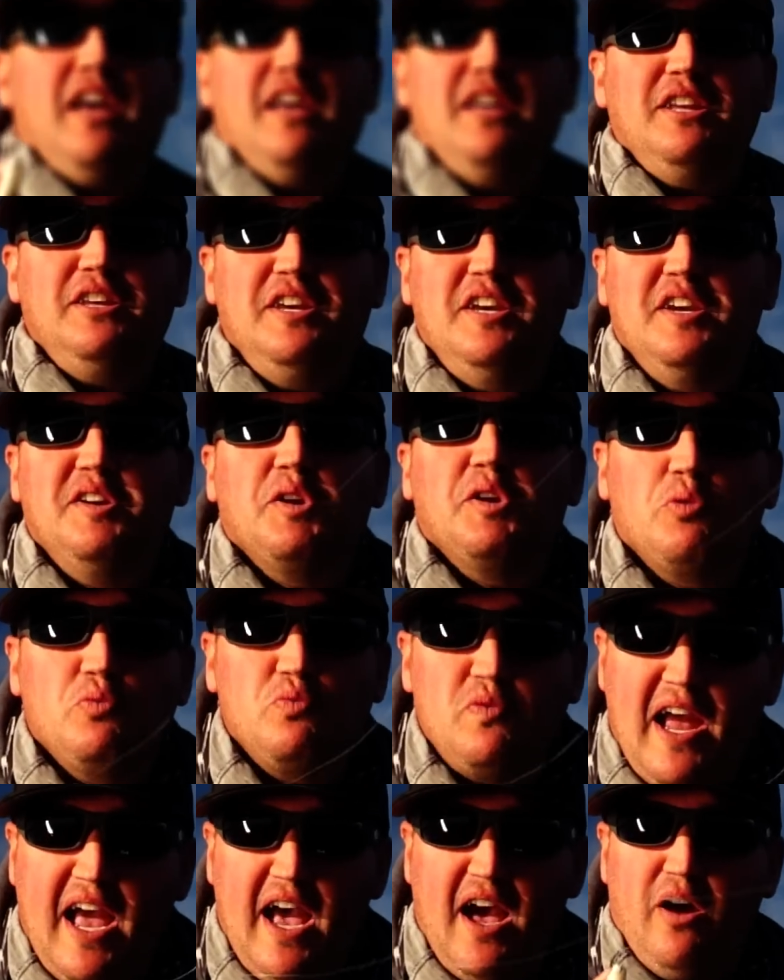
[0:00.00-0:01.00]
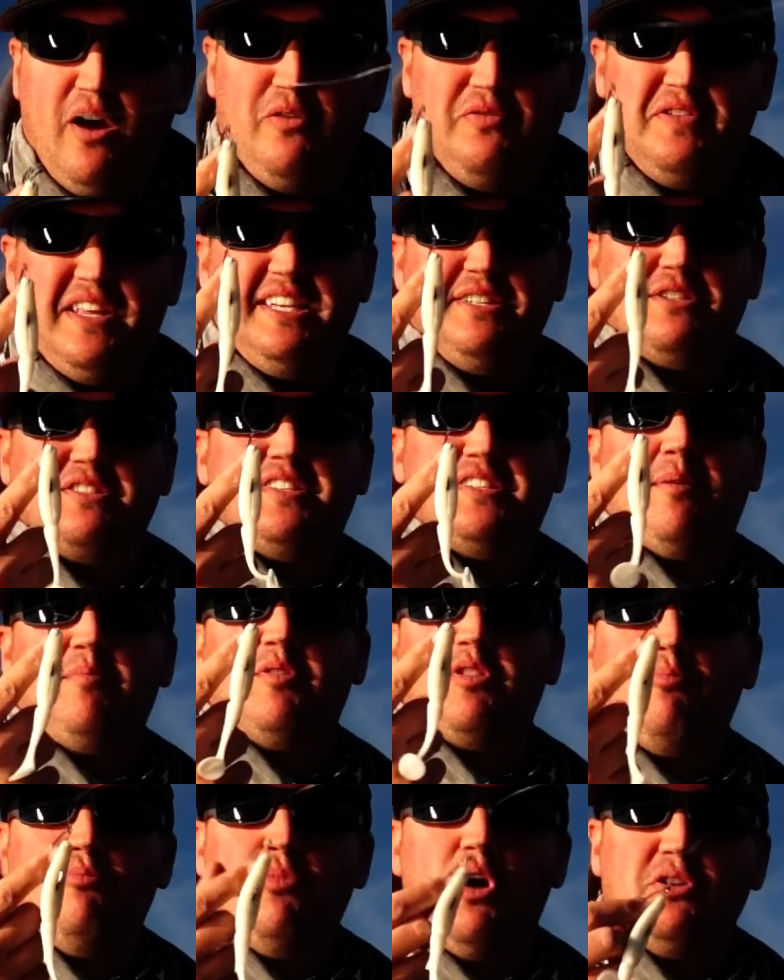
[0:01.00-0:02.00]
Year round. These are some
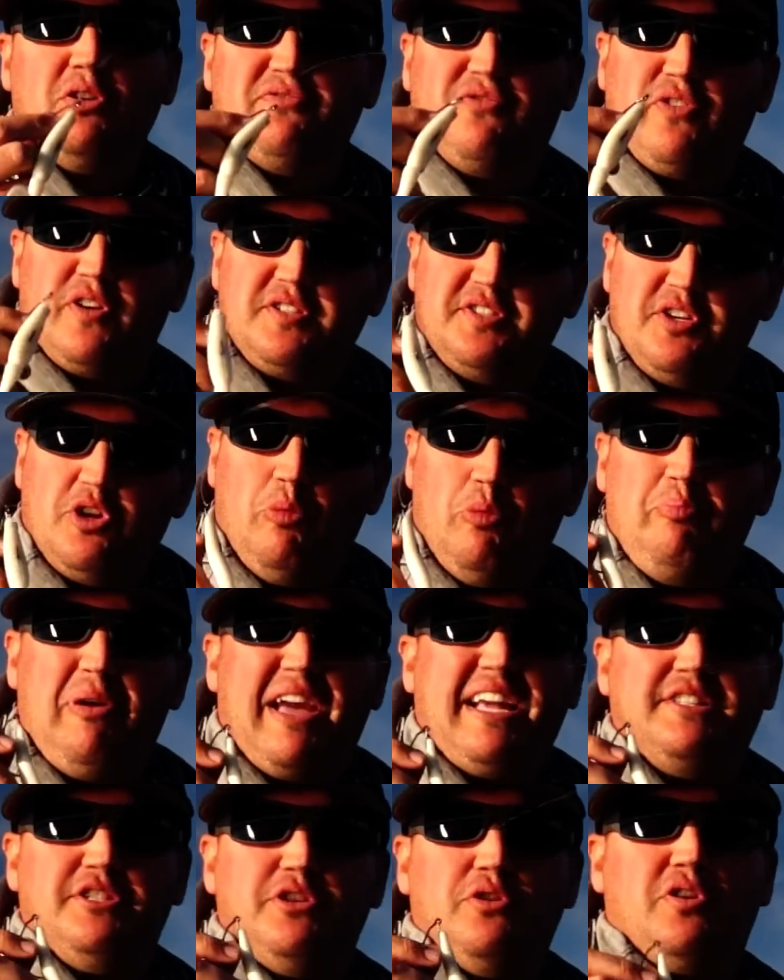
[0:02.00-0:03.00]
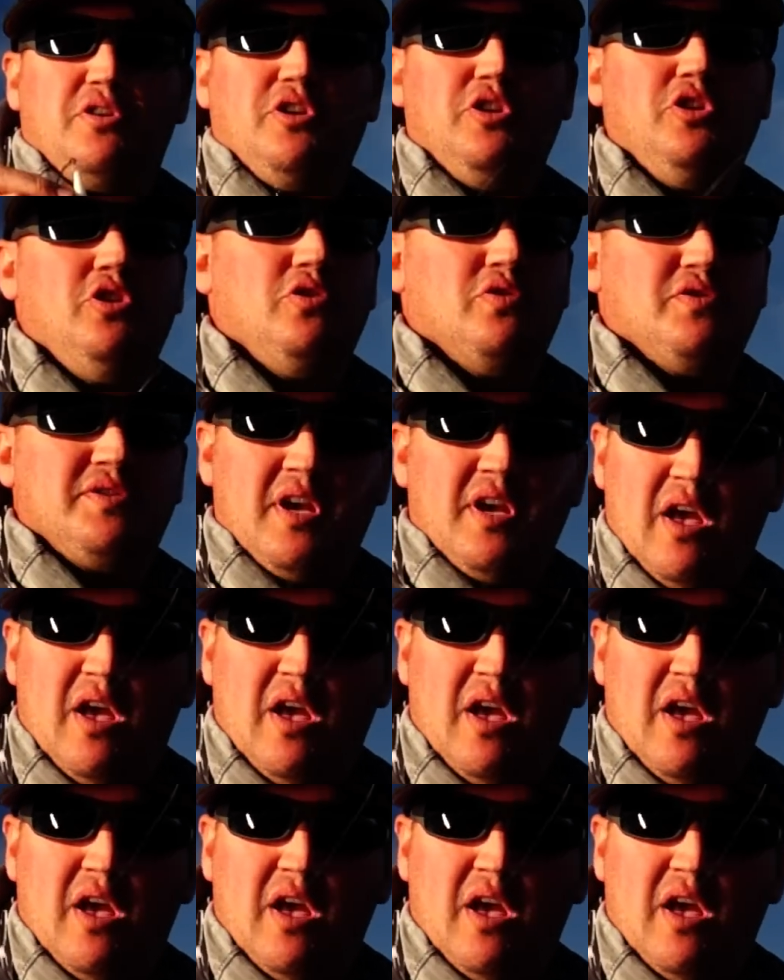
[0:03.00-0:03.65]
of the most versatile baits you can use.